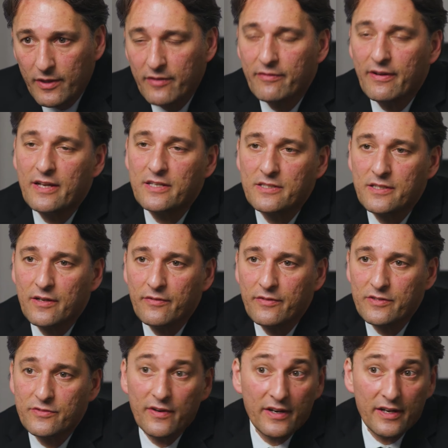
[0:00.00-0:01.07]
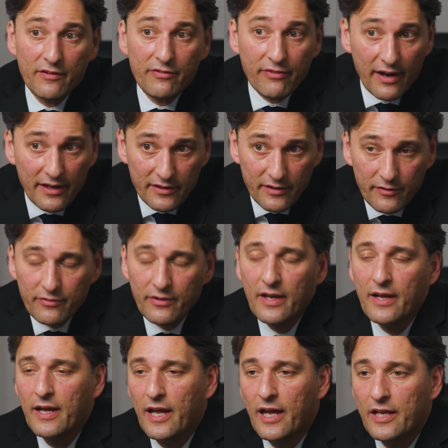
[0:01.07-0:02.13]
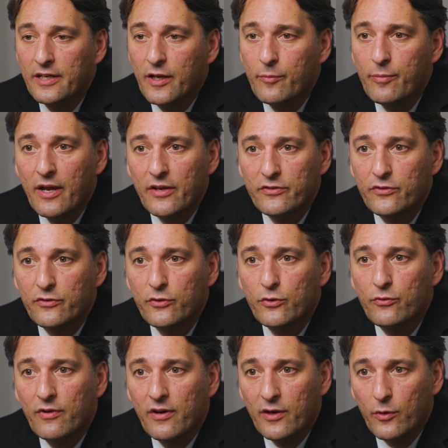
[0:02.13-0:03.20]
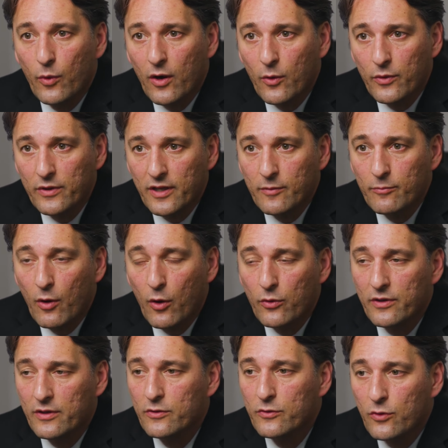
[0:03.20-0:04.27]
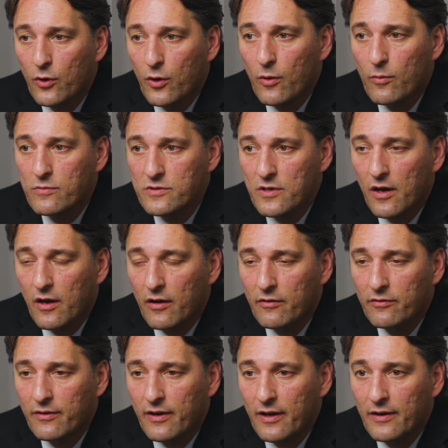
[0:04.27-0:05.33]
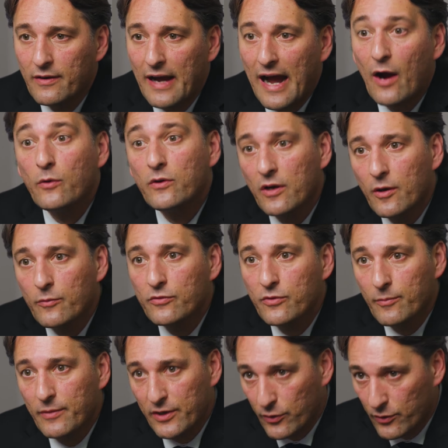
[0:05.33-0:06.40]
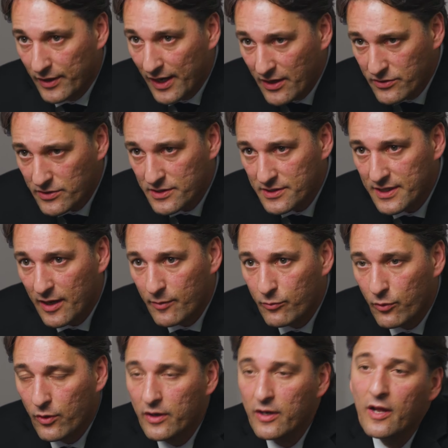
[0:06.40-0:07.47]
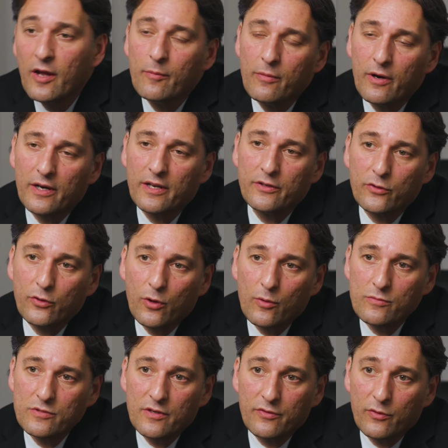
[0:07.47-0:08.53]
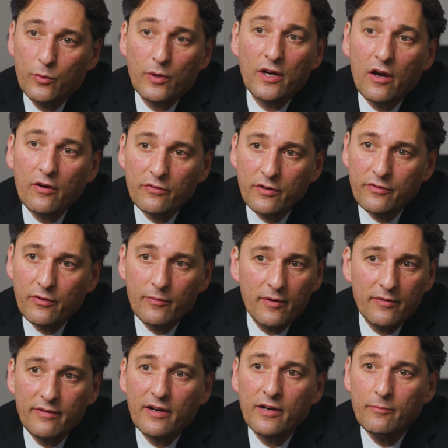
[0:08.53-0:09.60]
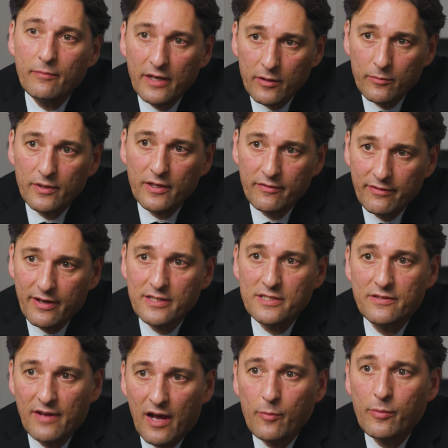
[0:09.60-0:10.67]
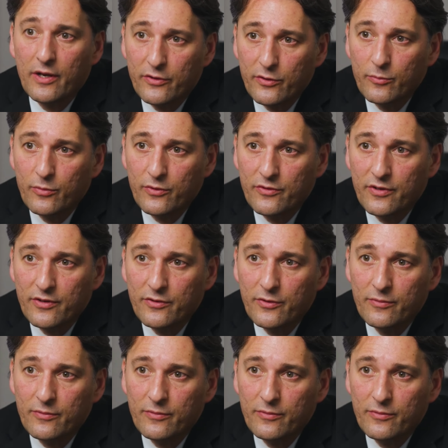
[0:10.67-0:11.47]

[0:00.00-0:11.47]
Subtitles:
invasive, it's very effective, and patients do very well with it, both in terms of outcomes from a urination standpoint, but in terms of a recovery from a very minimally invasive outpatient procedure.